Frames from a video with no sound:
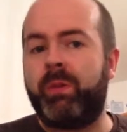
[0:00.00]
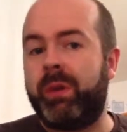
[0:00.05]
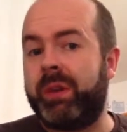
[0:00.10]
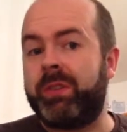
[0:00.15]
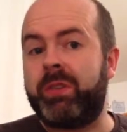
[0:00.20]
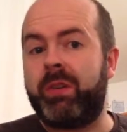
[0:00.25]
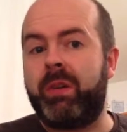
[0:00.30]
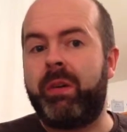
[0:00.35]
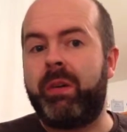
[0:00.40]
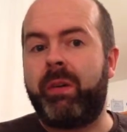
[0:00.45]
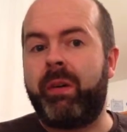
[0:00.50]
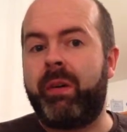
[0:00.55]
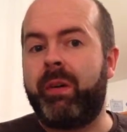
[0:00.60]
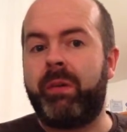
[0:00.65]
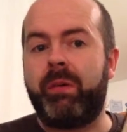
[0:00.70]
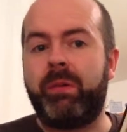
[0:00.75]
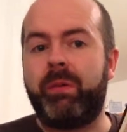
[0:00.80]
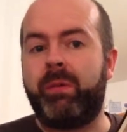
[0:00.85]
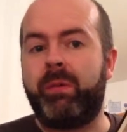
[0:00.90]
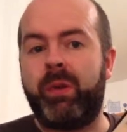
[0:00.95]
song,
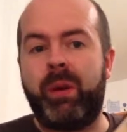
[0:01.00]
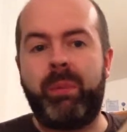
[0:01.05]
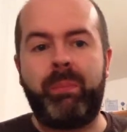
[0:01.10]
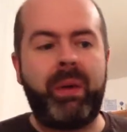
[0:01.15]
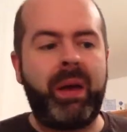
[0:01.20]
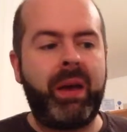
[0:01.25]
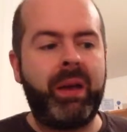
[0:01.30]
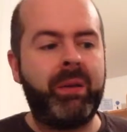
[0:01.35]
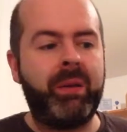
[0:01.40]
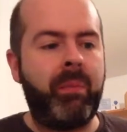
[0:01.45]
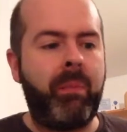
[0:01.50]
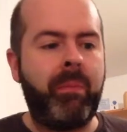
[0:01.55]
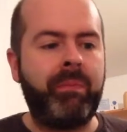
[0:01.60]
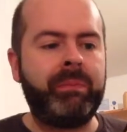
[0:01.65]
great band.